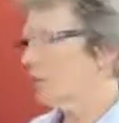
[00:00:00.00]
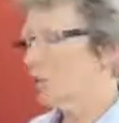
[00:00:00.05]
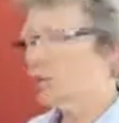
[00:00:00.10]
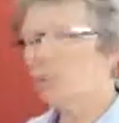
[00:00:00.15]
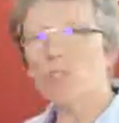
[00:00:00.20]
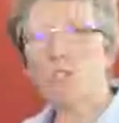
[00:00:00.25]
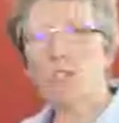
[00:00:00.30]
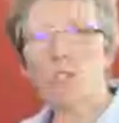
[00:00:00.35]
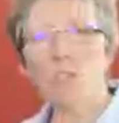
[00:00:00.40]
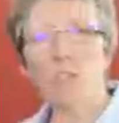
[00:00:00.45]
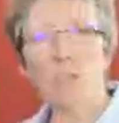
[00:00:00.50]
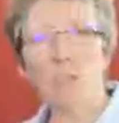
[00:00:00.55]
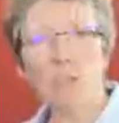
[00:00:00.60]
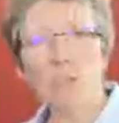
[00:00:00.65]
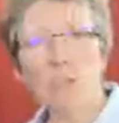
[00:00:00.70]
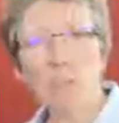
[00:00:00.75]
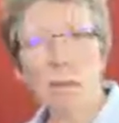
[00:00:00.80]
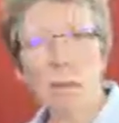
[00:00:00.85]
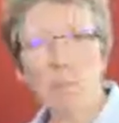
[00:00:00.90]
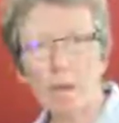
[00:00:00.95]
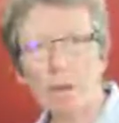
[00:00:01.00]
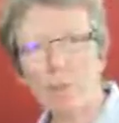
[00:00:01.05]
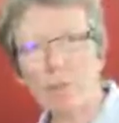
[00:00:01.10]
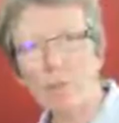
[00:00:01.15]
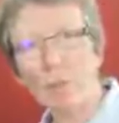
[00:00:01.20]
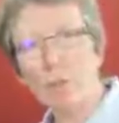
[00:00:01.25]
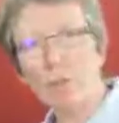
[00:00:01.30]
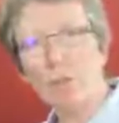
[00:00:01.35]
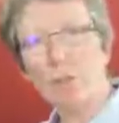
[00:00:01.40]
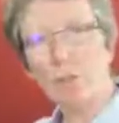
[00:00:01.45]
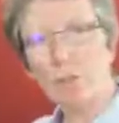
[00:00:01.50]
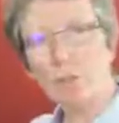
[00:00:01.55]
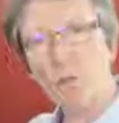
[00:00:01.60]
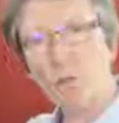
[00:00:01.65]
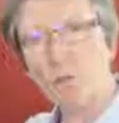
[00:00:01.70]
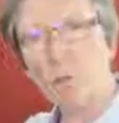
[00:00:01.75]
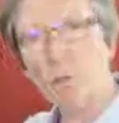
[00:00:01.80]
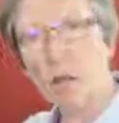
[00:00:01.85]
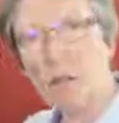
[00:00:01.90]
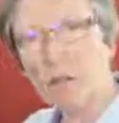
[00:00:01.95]
This is the first time I've heard the
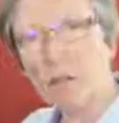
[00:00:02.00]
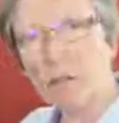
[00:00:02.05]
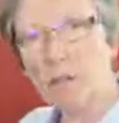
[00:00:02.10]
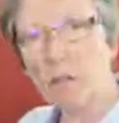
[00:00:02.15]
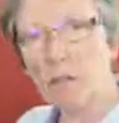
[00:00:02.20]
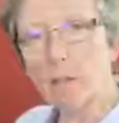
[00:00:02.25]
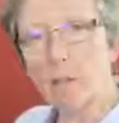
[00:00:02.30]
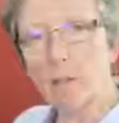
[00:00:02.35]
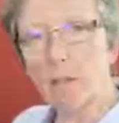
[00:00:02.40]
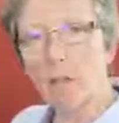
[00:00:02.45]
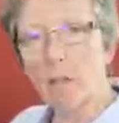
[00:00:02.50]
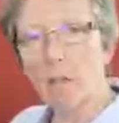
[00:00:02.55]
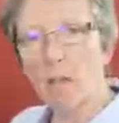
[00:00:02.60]
new grinder.